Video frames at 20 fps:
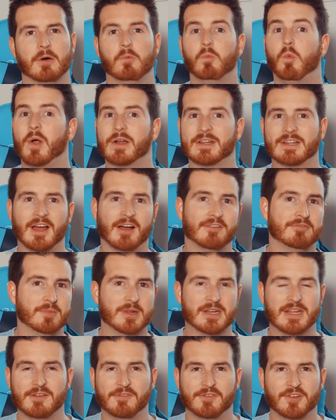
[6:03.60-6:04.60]
at what
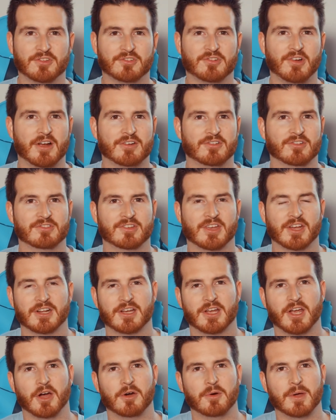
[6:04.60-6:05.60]
government infrastructure is going
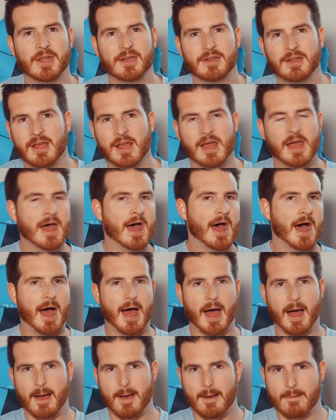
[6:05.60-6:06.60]
to go in,
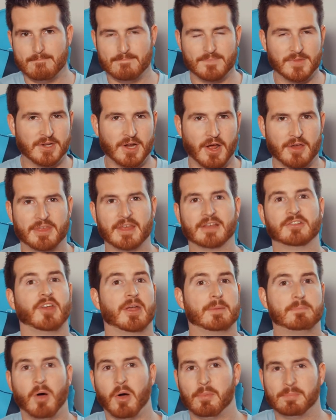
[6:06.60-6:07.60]
you know, things
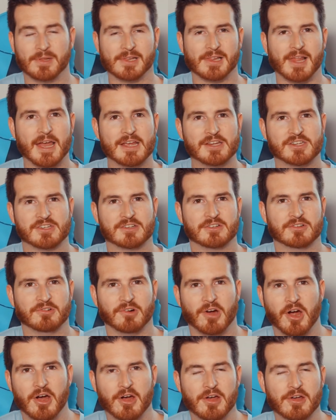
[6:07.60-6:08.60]
like population
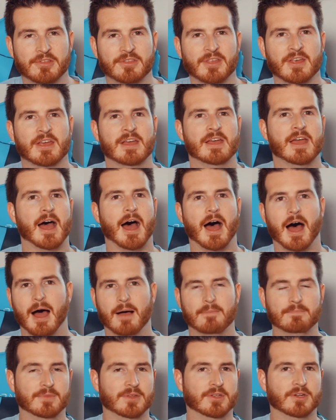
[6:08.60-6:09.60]
growth,
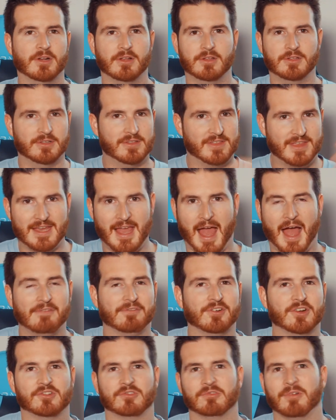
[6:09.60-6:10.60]
you know, the
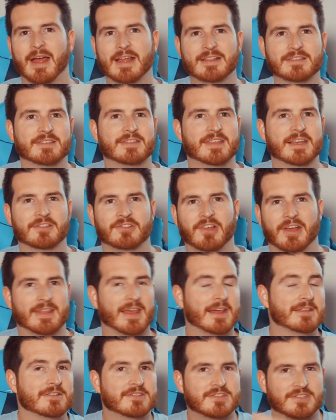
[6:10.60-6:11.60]
average rents, things like
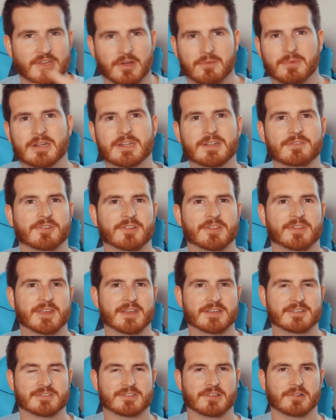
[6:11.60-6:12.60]
that. There's so many different
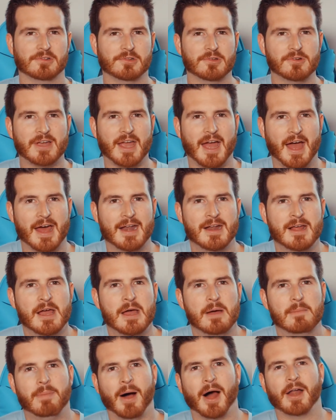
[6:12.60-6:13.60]
things to look at.
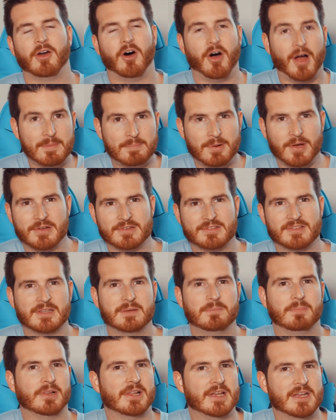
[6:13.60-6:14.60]
But I
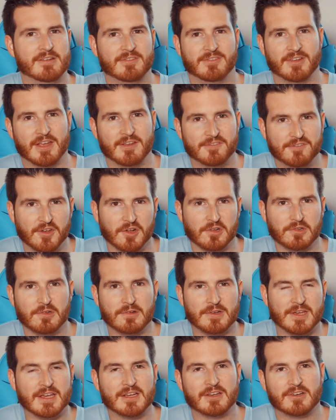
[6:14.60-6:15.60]
personally believe if you're
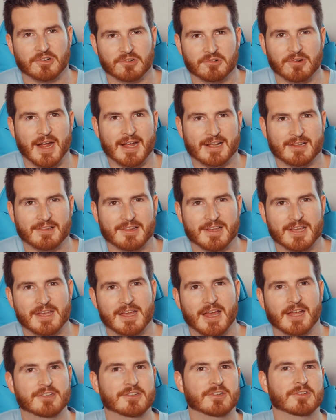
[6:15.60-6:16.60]
looking correctly
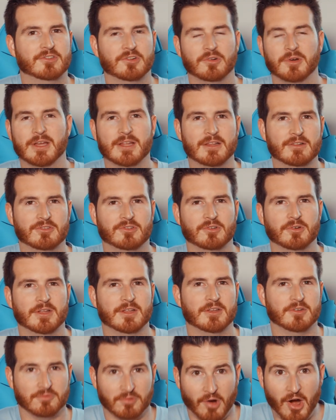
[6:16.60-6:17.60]
and you're
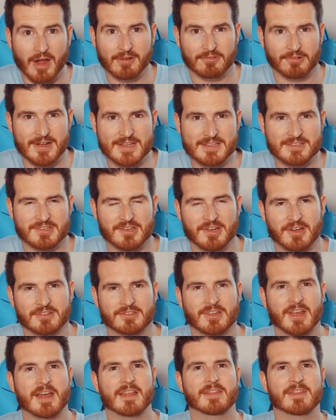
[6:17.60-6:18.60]
doing your right
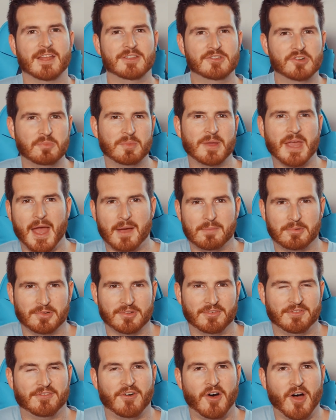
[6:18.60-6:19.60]
research, then you'll be able
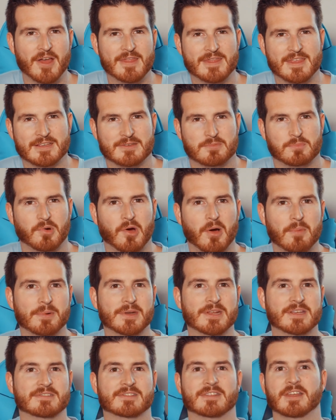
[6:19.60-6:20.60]
to find these
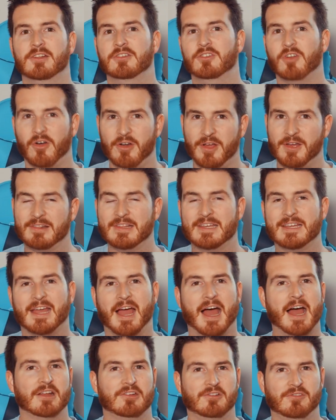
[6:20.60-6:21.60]
properties that not only
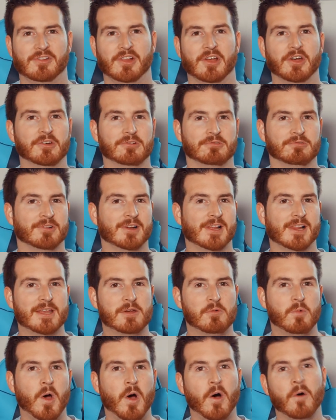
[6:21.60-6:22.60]
cash flow
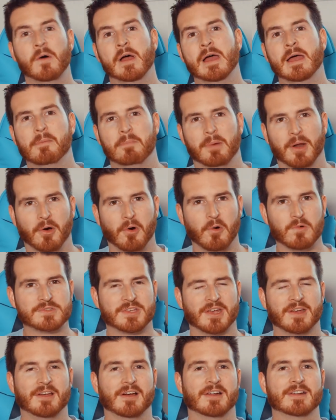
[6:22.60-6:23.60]
really well, but are
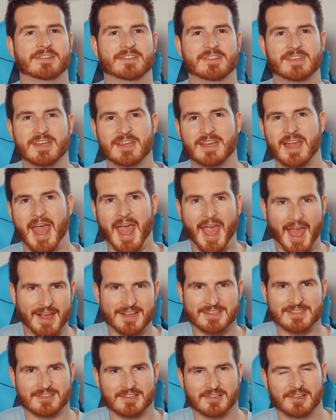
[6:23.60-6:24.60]
also going to see
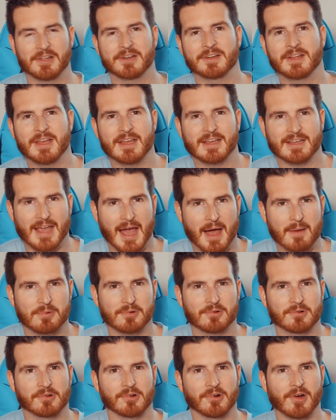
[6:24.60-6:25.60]
excellent
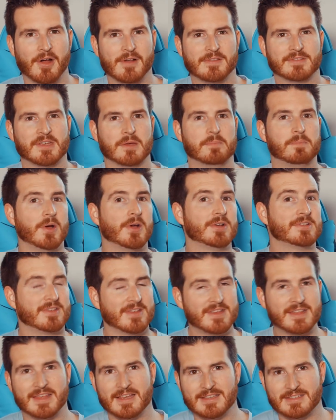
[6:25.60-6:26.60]
capital growth. So
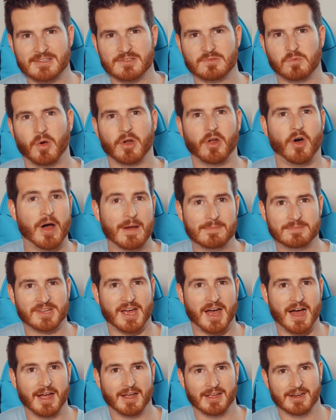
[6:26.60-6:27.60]
personally, this is what I'm
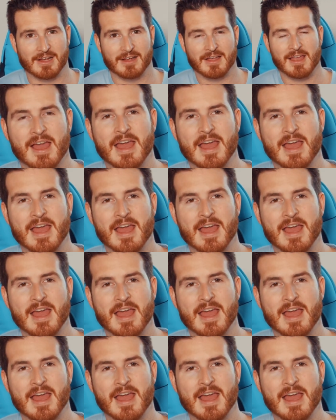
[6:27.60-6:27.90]
targeting.